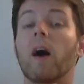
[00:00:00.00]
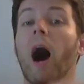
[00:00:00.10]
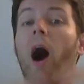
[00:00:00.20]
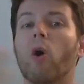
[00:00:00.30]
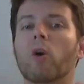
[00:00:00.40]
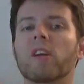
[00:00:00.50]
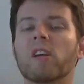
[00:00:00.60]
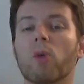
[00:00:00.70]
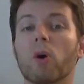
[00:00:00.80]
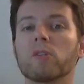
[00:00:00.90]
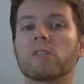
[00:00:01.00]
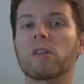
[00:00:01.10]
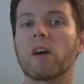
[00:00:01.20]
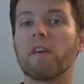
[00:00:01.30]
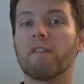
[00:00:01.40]
our
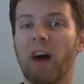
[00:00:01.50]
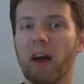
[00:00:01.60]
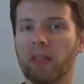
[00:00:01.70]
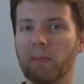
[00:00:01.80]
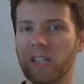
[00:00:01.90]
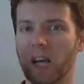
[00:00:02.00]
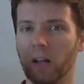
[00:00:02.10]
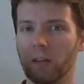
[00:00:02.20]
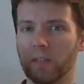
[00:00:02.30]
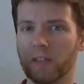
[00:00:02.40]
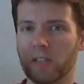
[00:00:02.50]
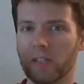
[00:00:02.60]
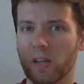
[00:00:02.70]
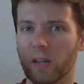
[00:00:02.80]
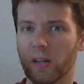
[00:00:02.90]
heroes find
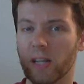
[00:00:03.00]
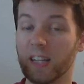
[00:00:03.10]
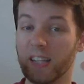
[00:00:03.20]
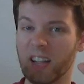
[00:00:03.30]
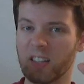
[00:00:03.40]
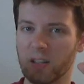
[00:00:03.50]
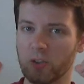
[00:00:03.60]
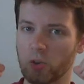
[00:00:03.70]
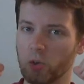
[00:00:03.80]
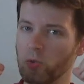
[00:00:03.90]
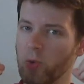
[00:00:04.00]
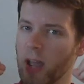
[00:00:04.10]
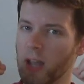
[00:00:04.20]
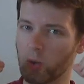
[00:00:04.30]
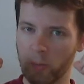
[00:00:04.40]
themselves indebted to
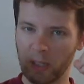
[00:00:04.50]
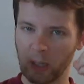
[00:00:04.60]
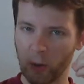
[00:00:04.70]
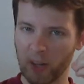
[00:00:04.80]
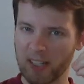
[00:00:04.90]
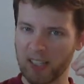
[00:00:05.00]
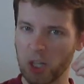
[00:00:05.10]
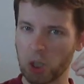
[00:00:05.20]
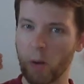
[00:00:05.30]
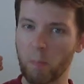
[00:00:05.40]
a criminal organization,